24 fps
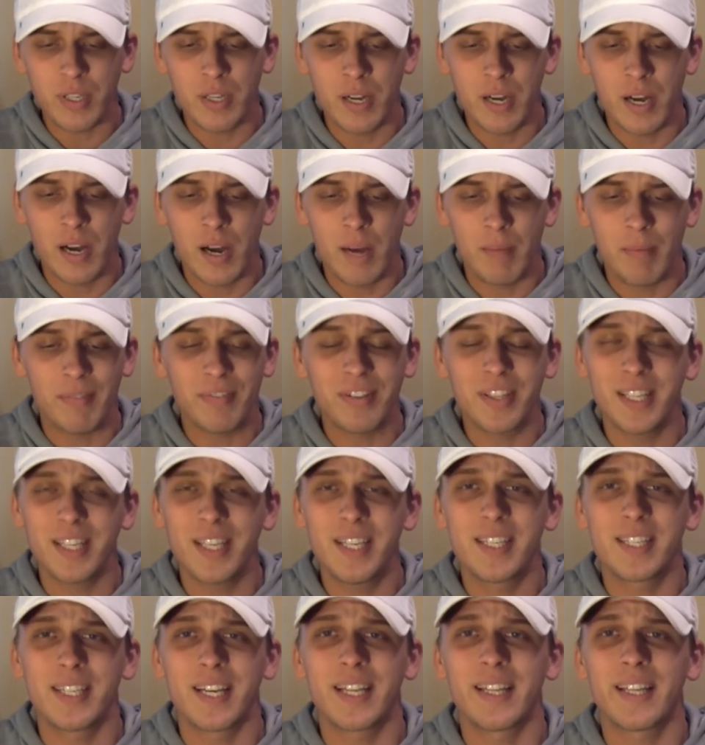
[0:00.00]
everything
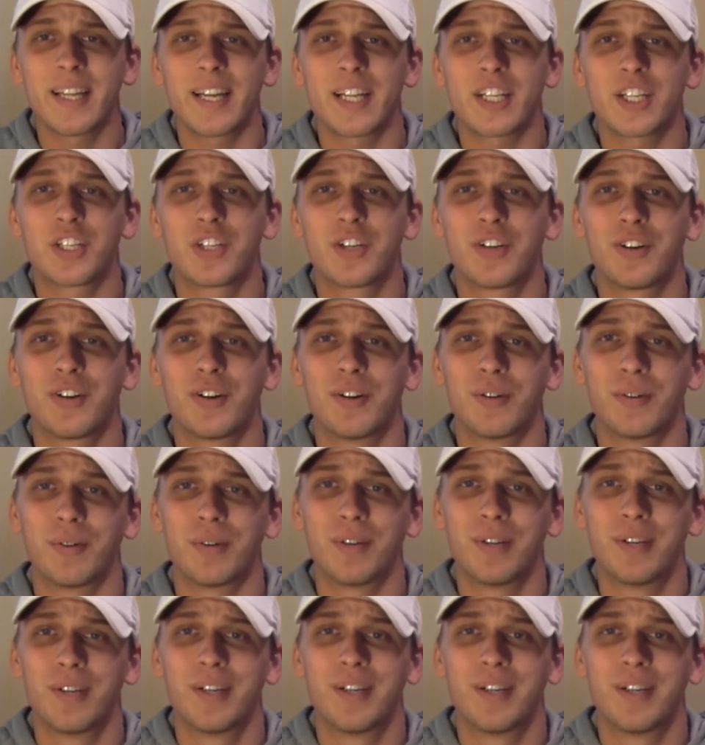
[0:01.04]
he said, and that's true.